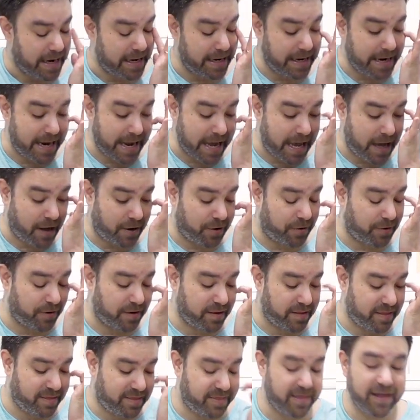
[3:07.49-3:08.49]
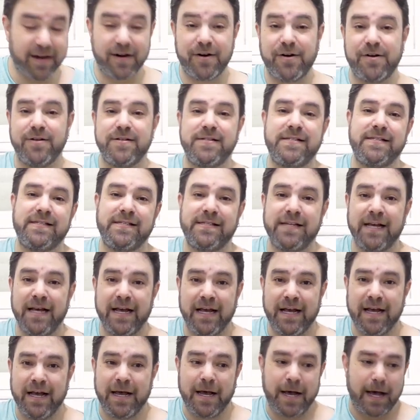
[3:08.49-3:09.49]
Now, there's
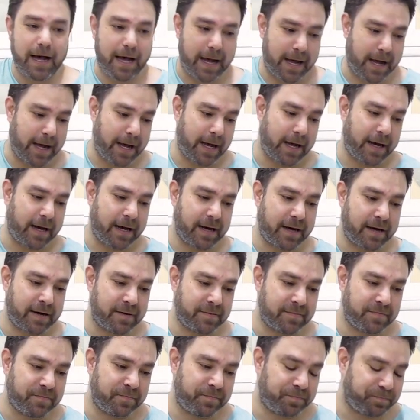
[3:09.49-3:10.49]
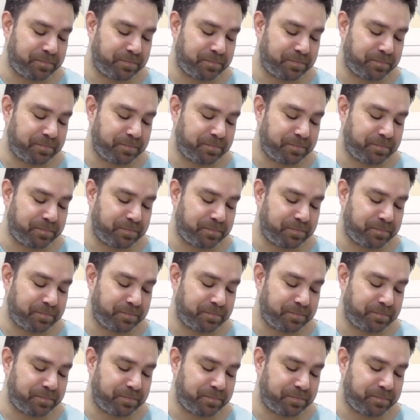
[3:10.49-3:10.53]
the